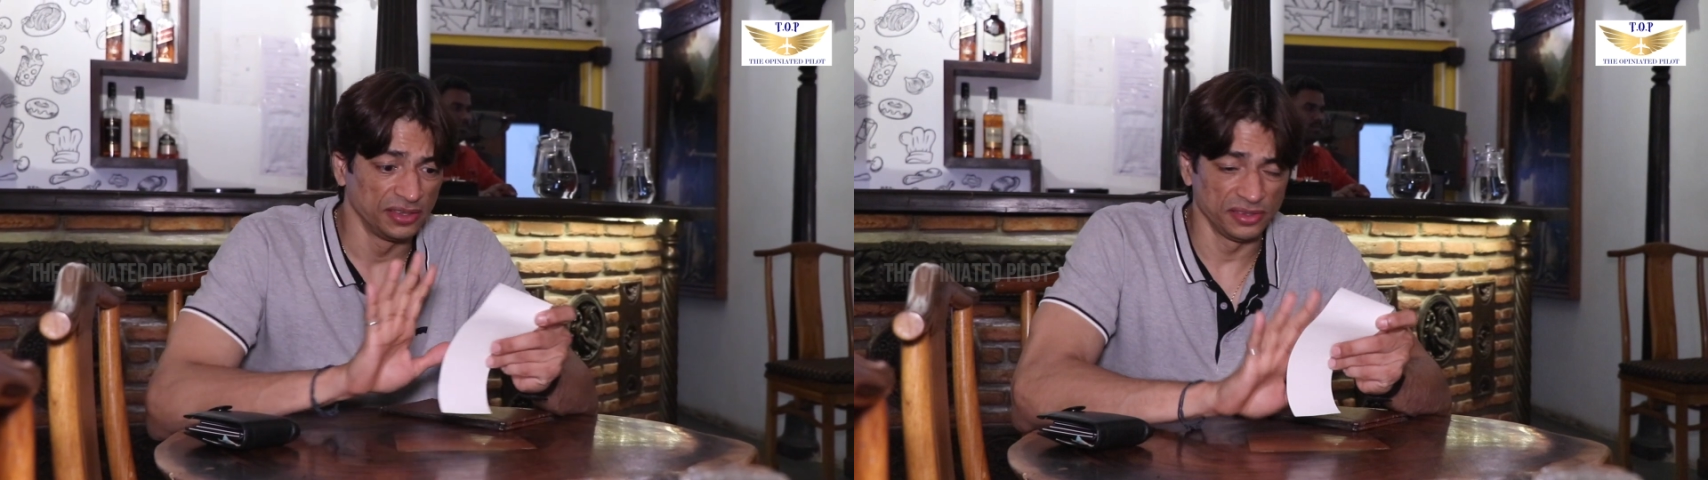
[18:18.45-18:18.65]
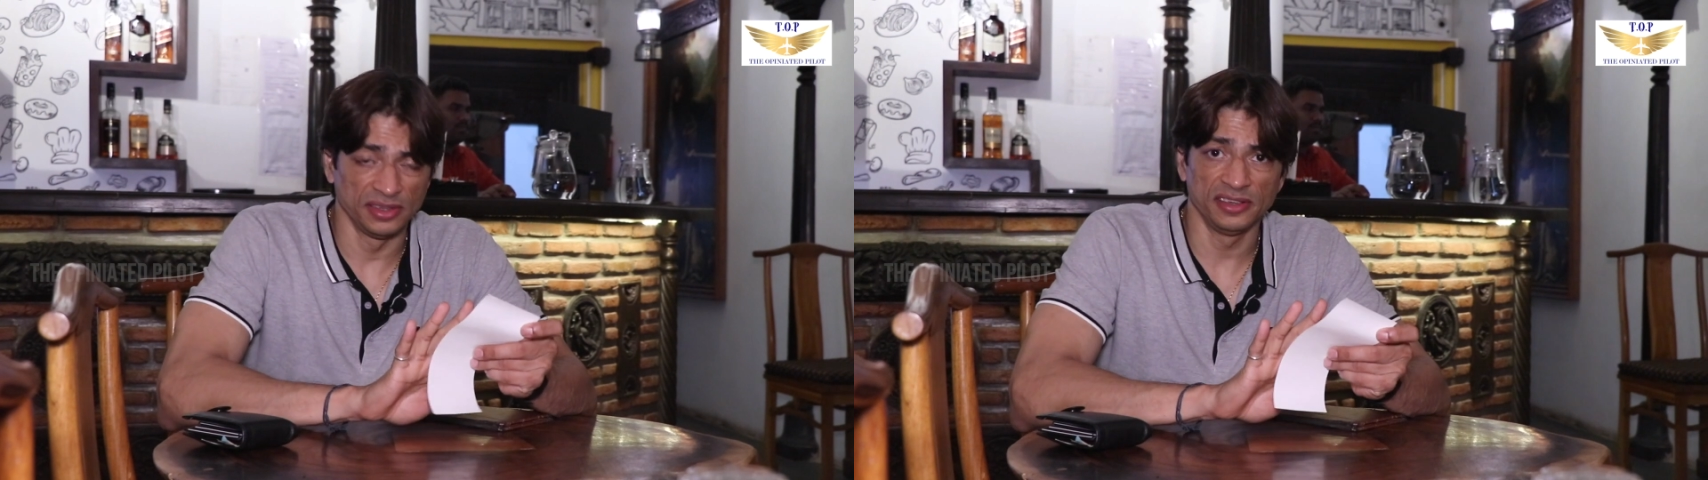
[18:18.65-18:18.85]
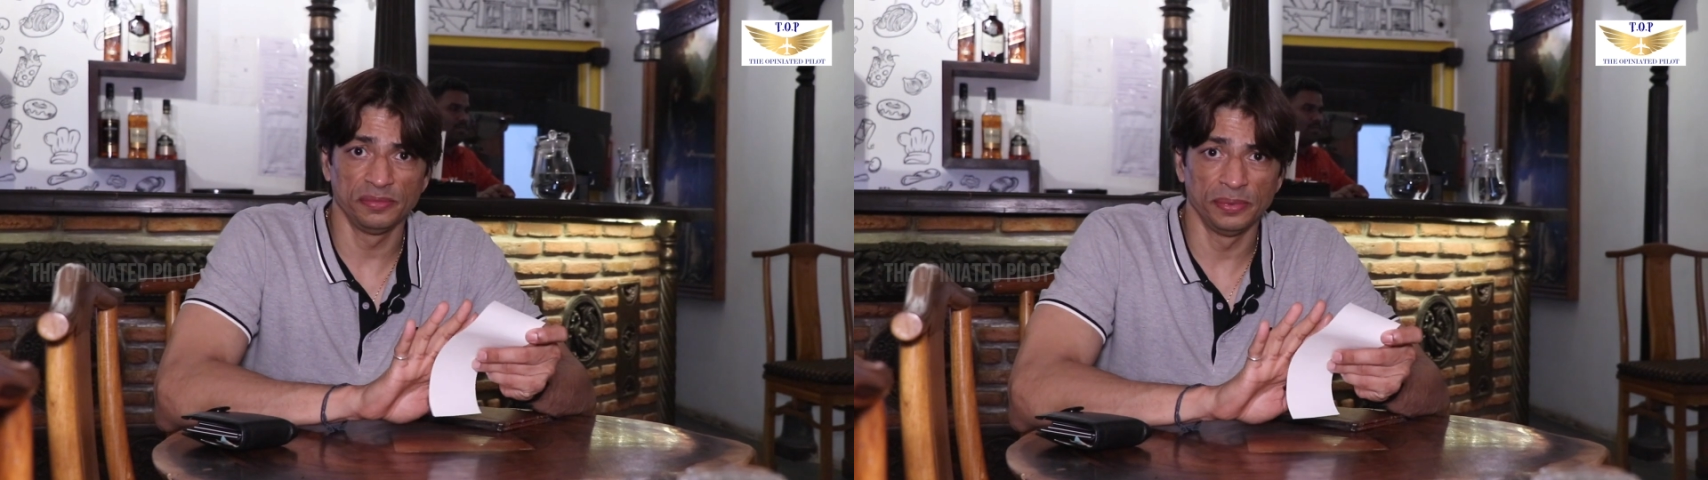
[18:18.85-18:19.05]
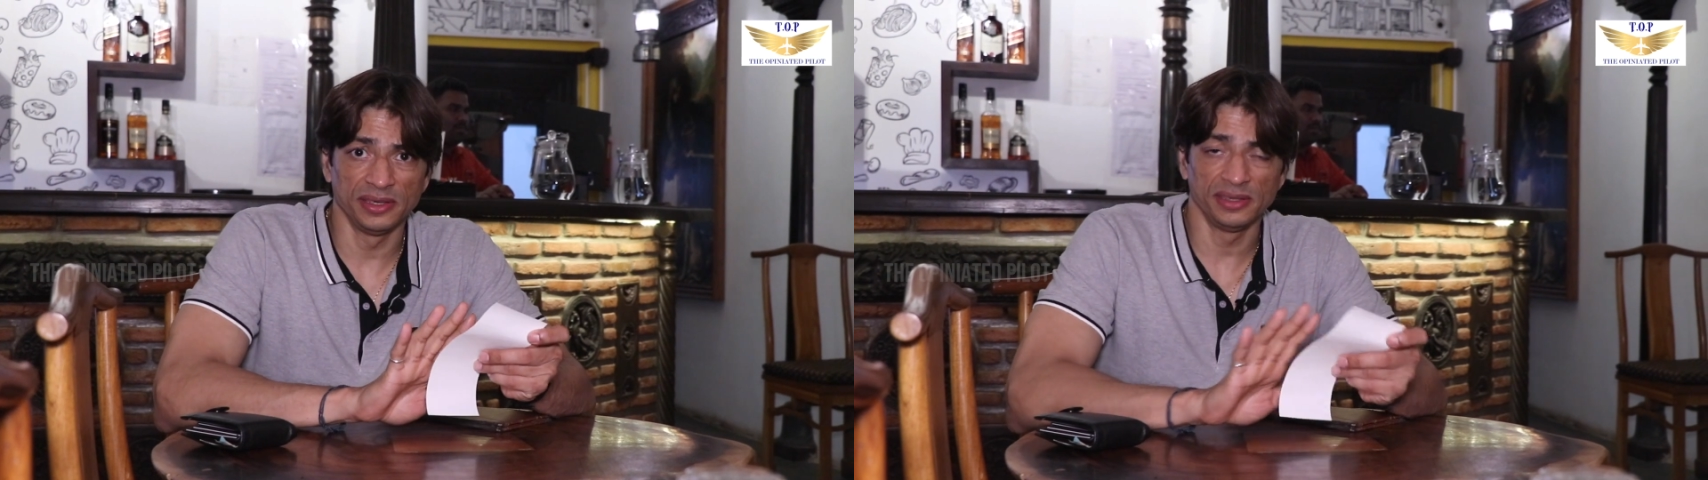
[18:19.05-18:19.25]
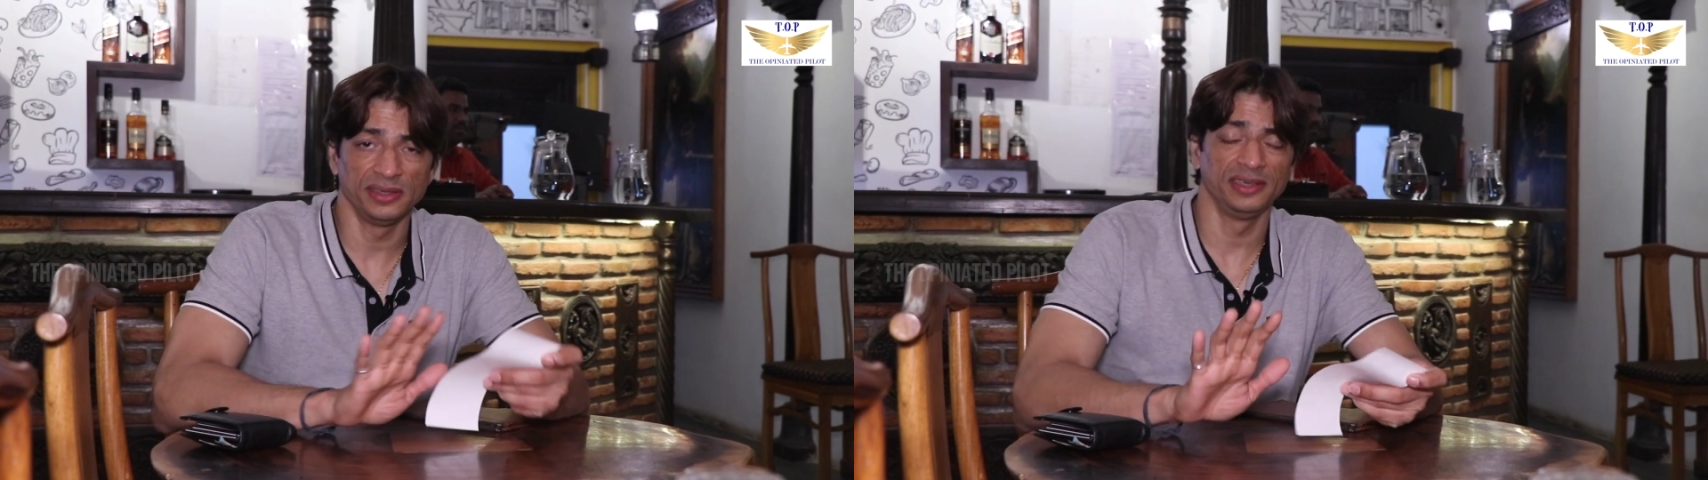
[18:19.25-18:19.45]
So this
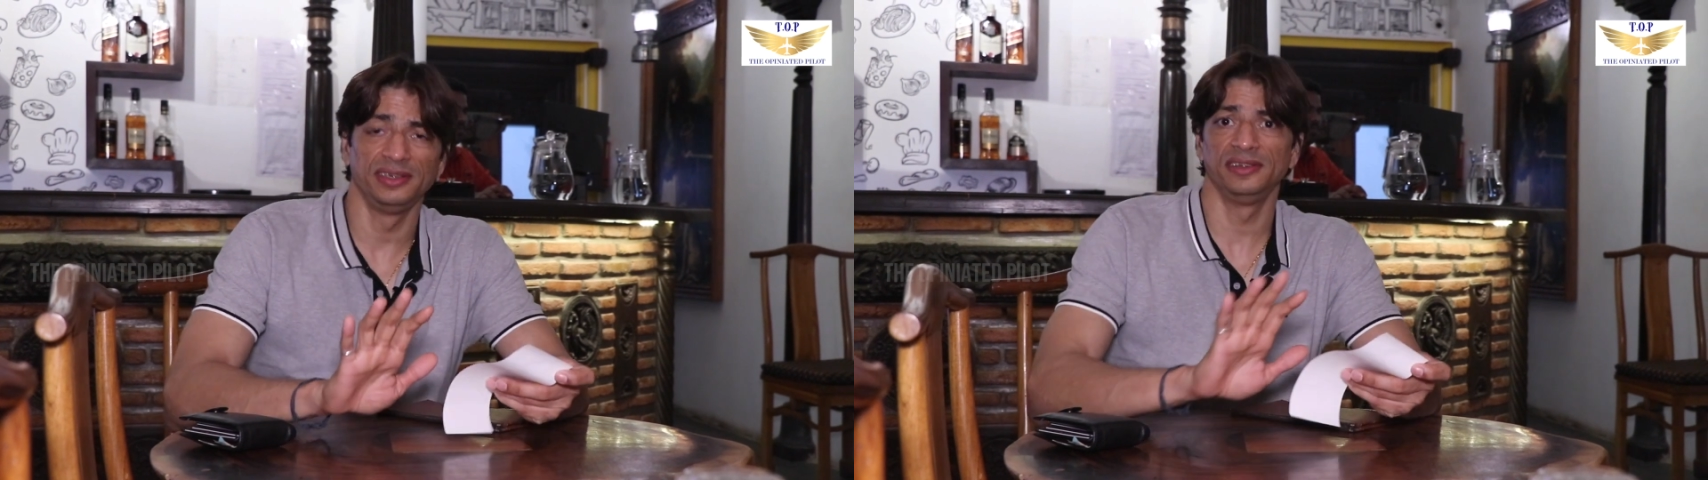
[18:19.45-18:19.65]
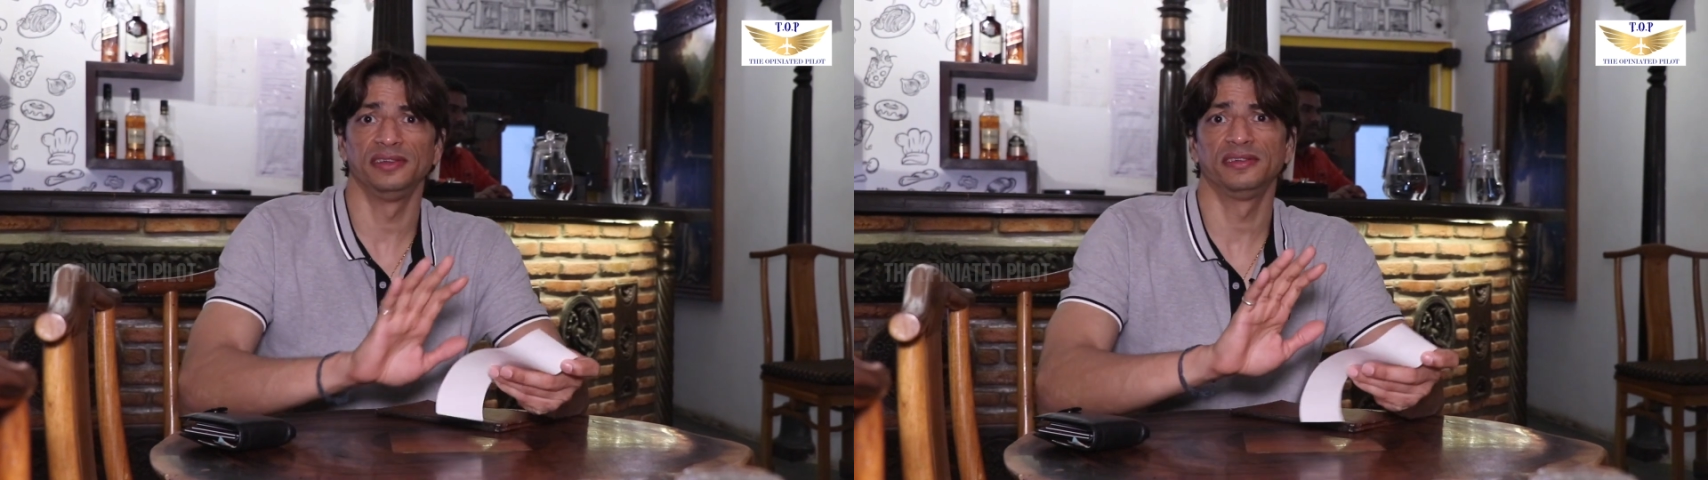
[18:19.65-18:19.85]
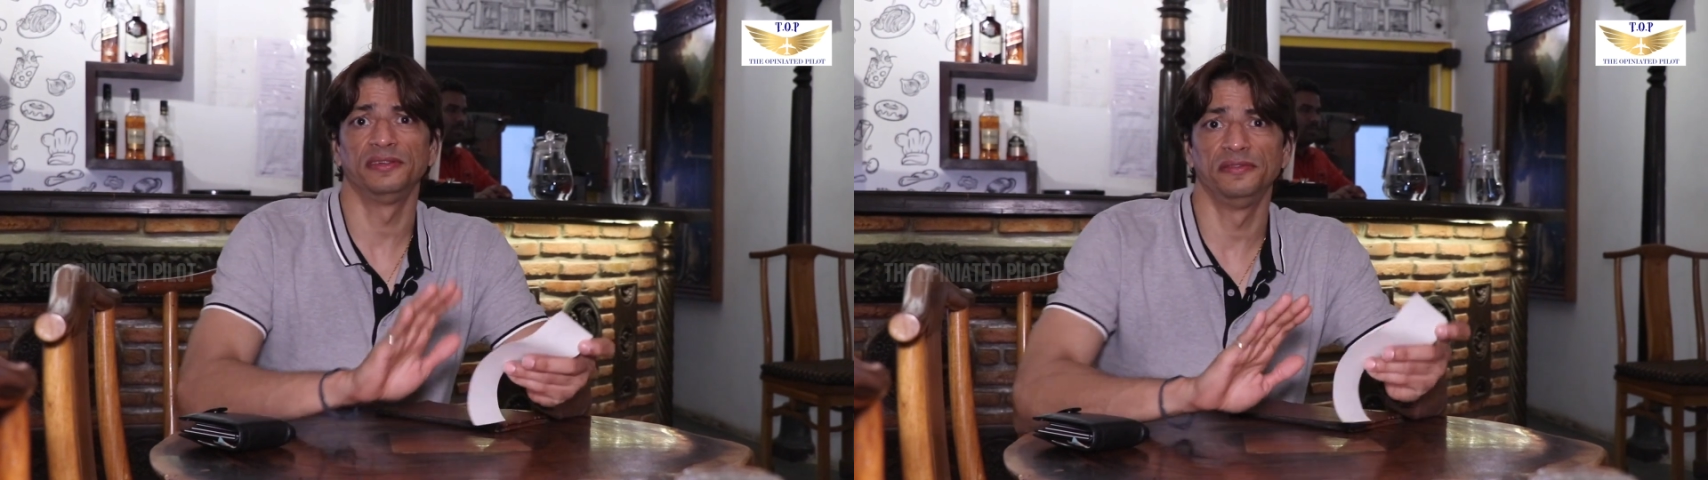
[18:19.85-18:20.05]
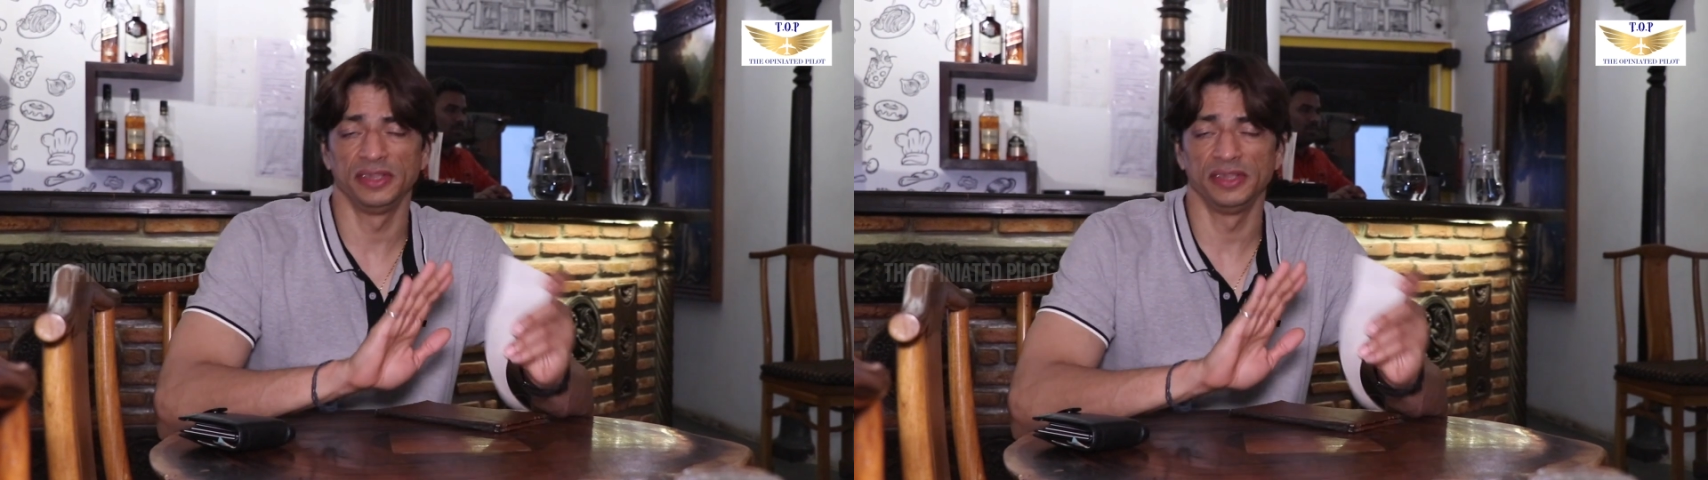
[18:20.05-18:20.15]
bill is